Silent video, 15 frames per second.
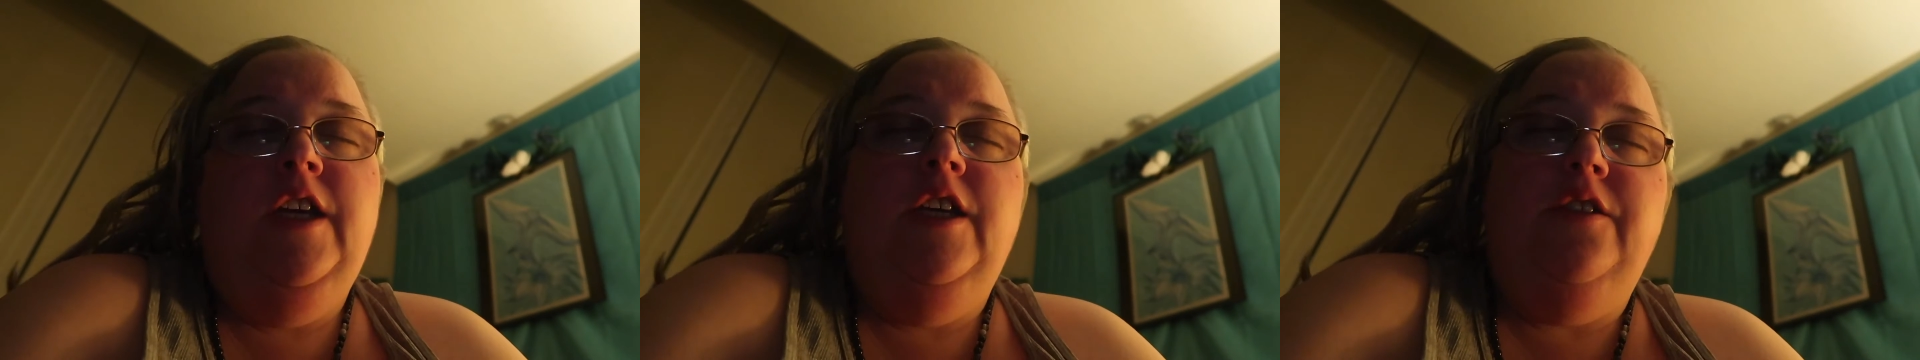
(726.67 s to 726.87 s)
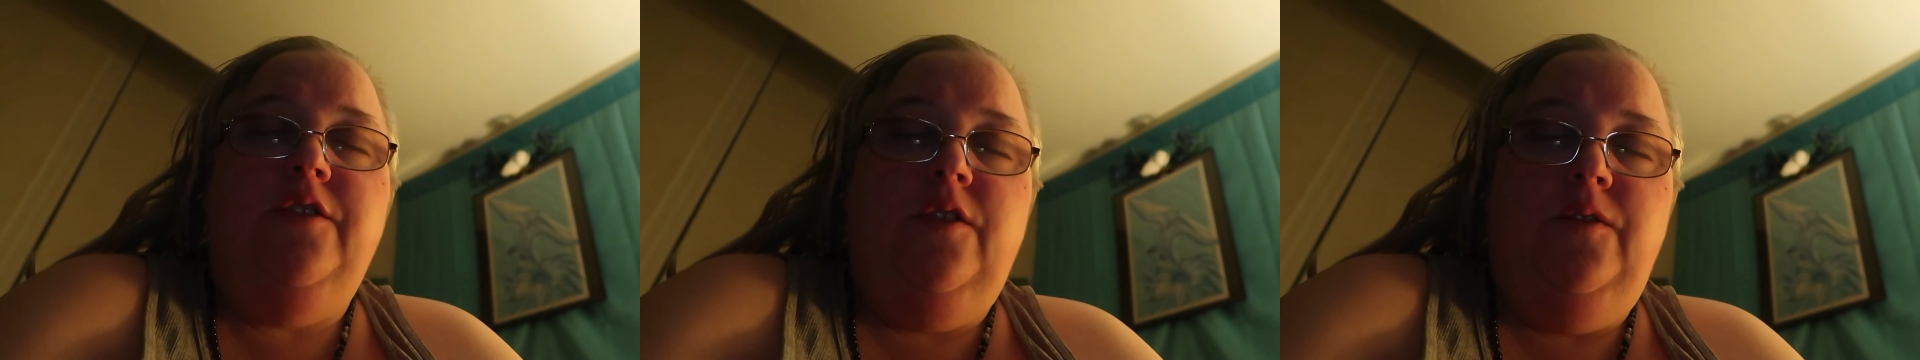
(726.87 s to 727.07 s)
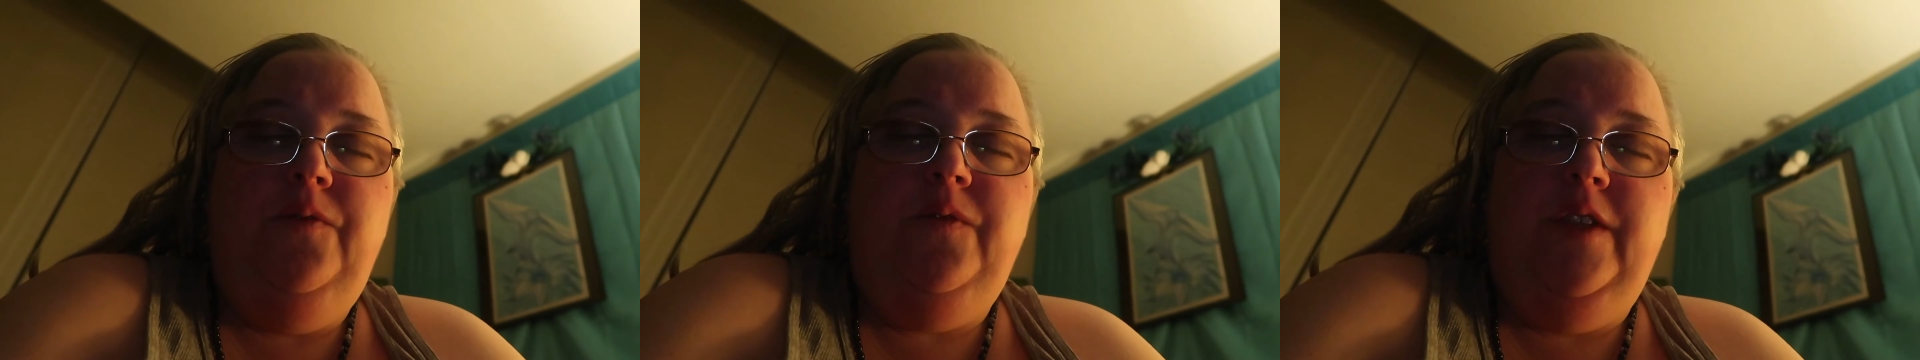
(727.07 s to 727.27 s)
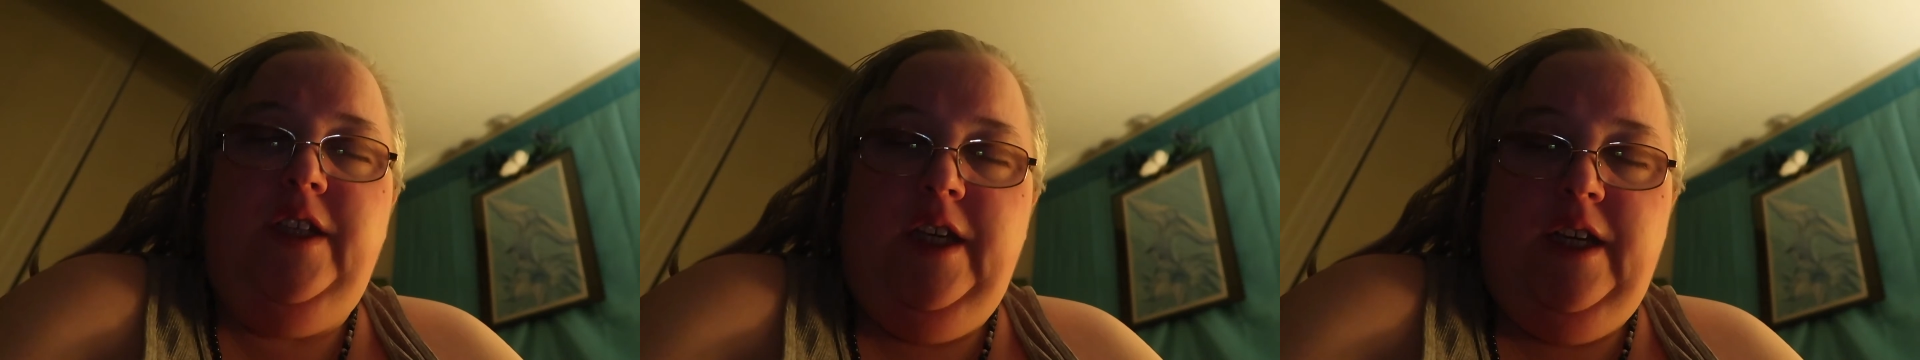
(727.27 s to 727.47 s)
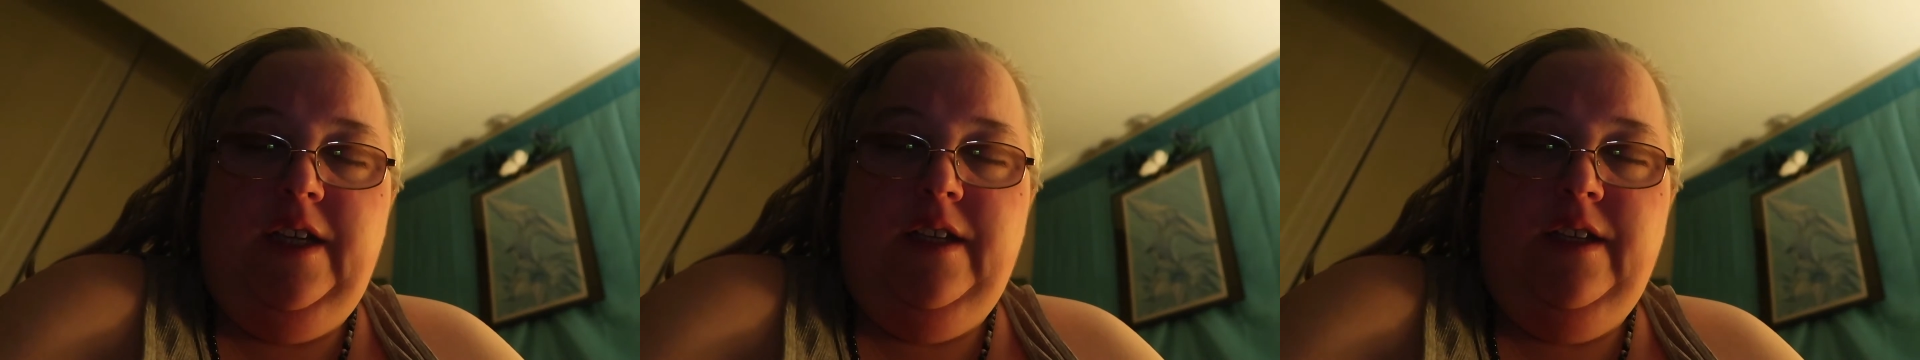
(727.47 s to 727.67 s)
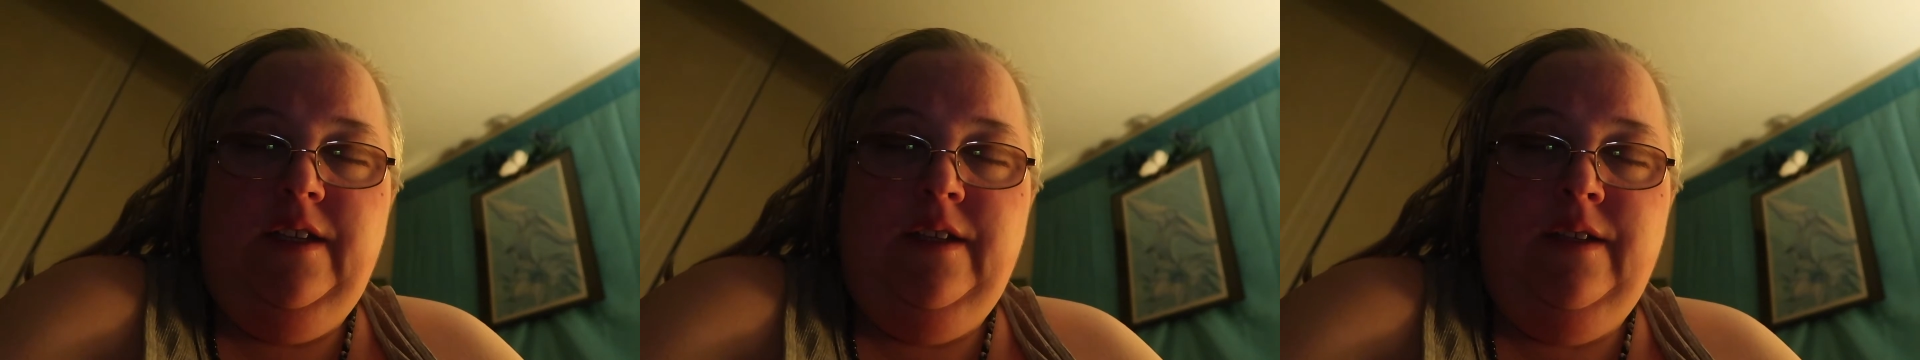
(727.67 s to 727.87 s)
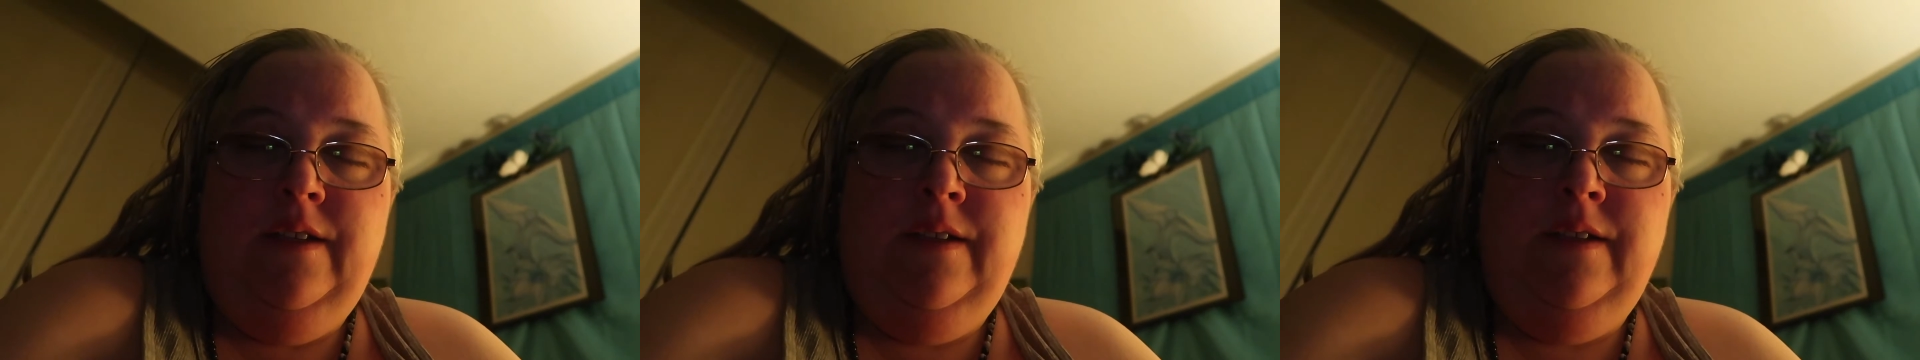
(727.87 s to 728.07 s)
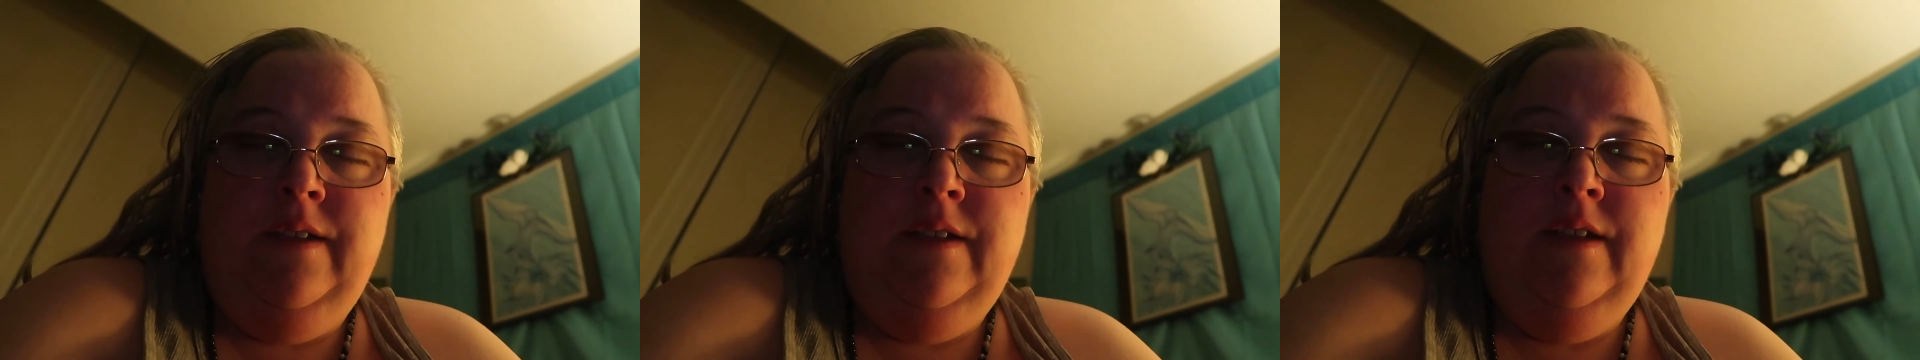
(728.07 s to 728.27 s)
And don't forget,
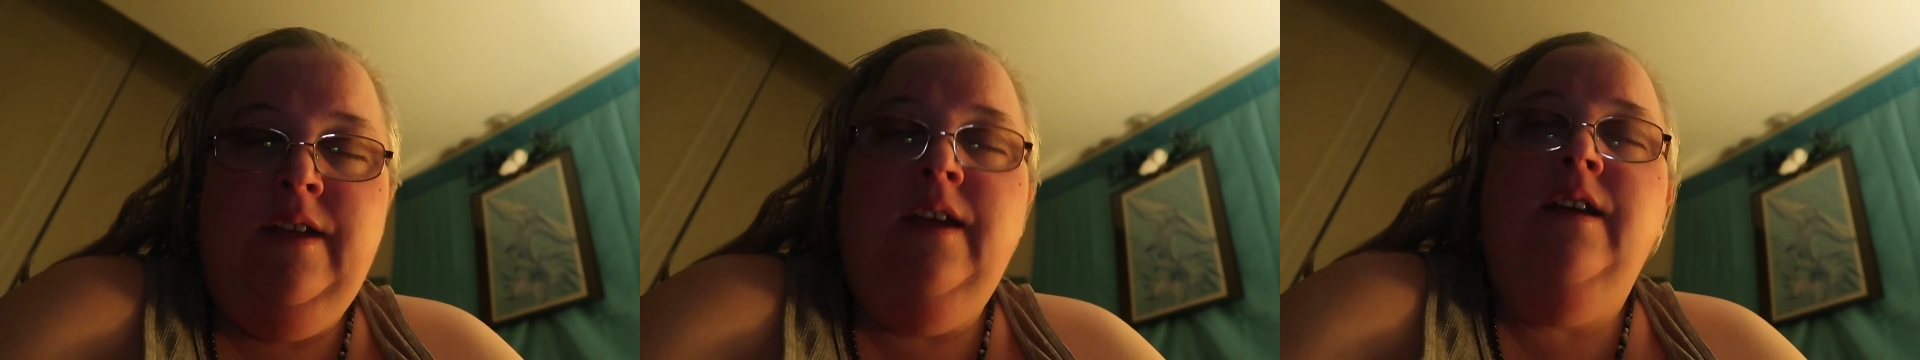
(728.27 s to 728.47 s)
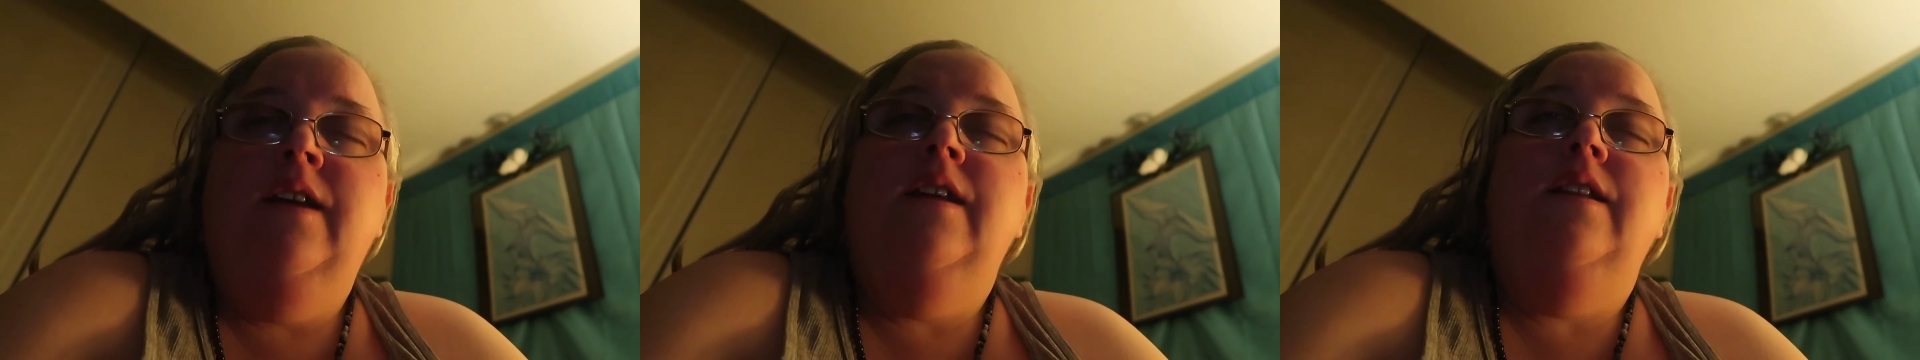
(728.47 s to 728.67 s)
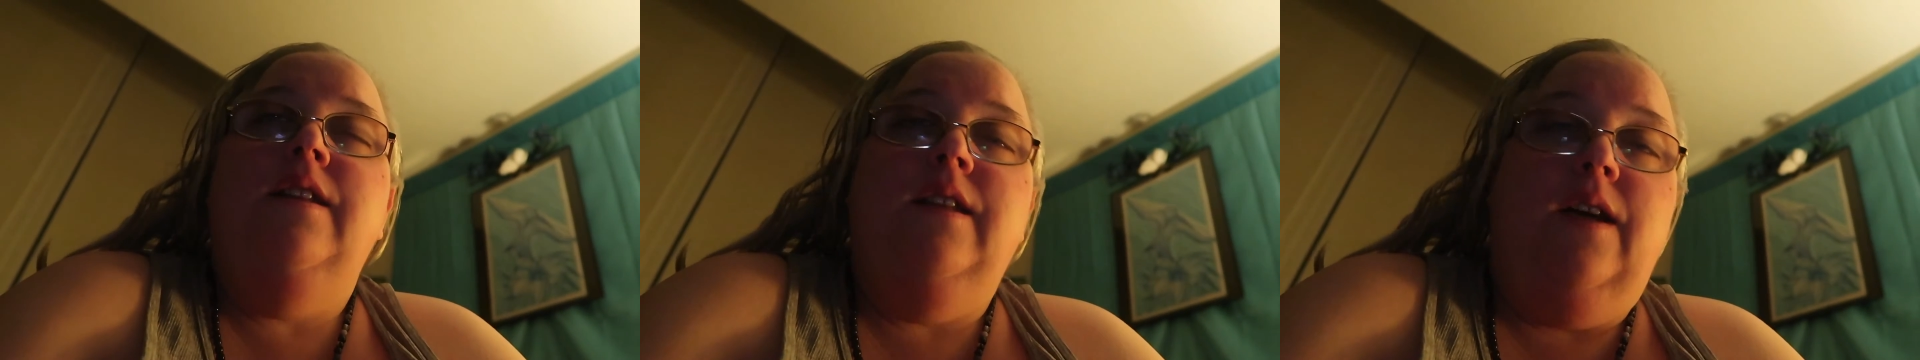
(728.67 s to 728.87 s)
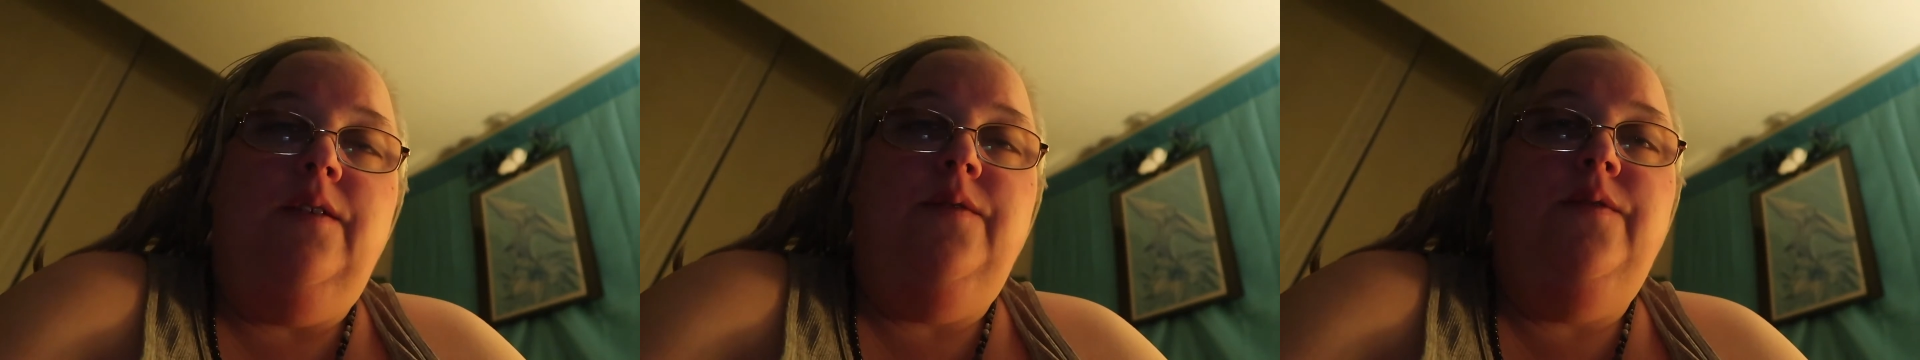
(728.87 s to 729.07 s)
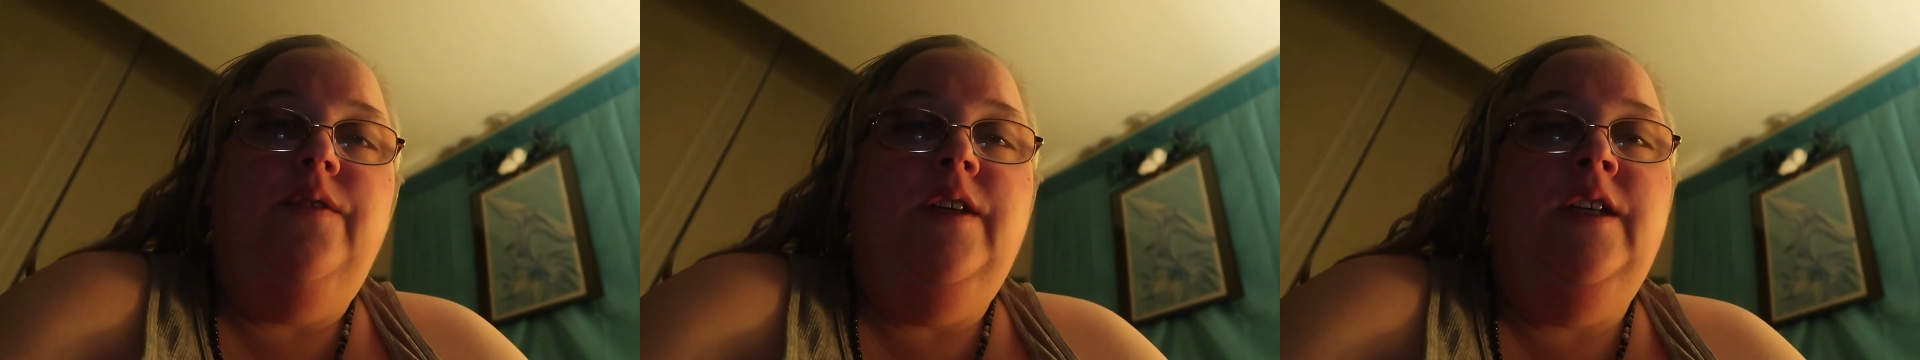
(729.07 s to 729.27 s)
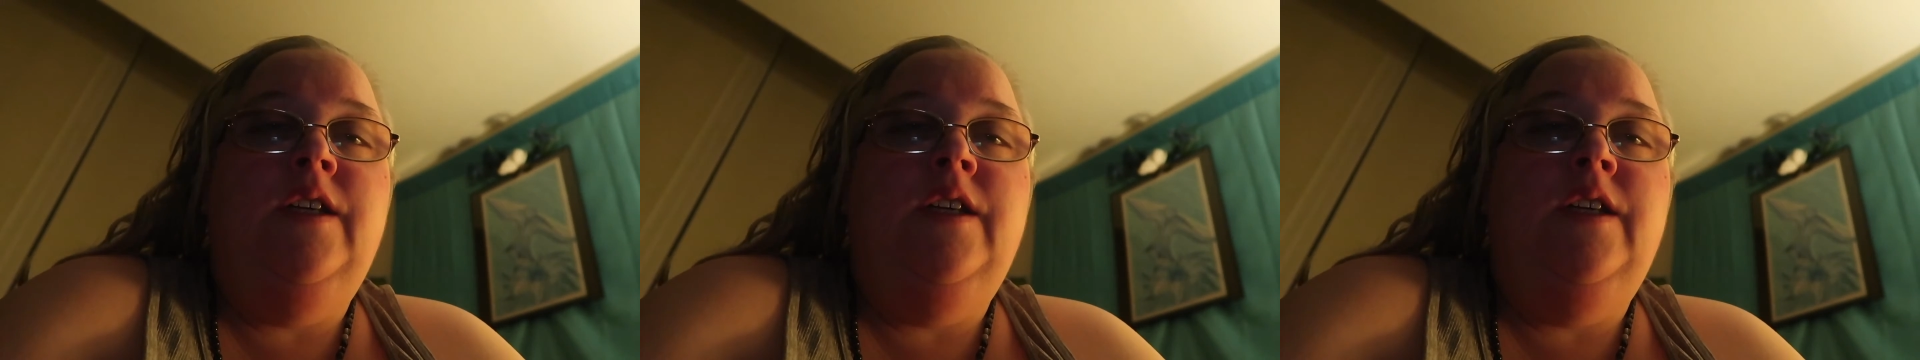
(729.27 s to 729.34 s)
love